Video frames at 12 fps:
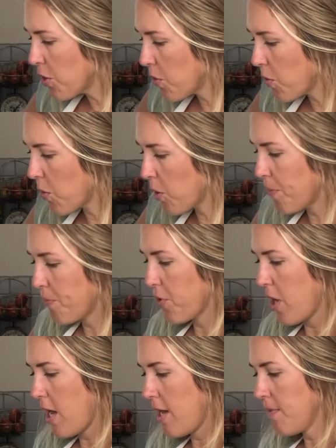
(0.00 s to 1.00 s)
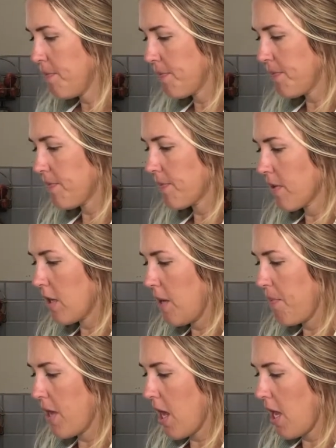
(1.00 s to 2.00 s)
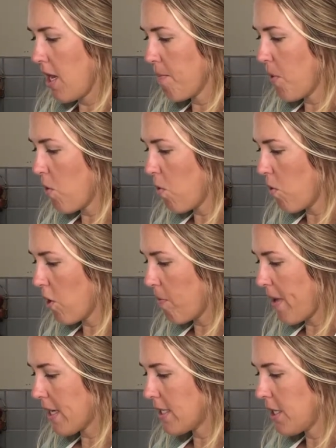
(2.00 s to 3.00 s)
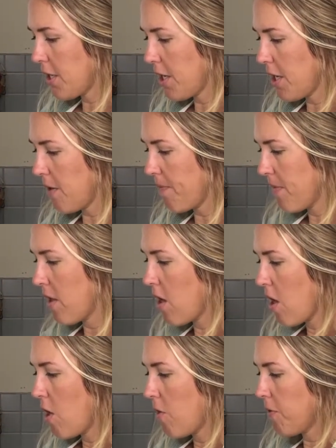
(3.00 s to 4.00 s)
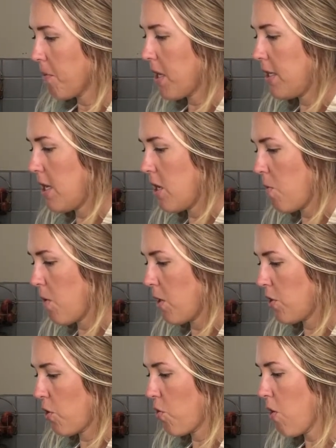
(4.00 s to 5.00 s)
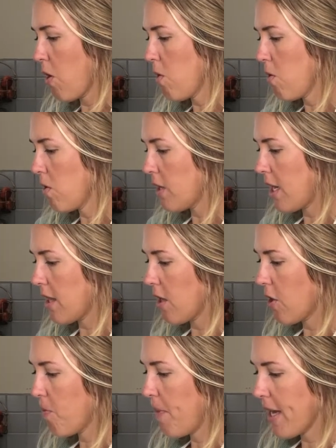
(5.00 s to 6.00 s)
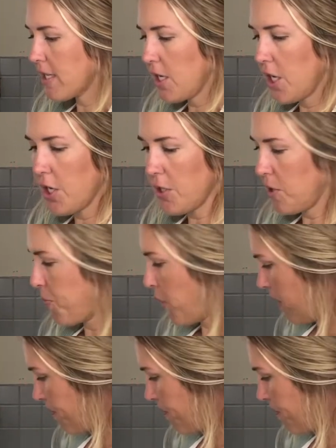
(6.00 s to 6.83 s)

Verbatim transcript: your brine, keeping any mold or bacteria from continuing to grow, letting the good bacteria spread.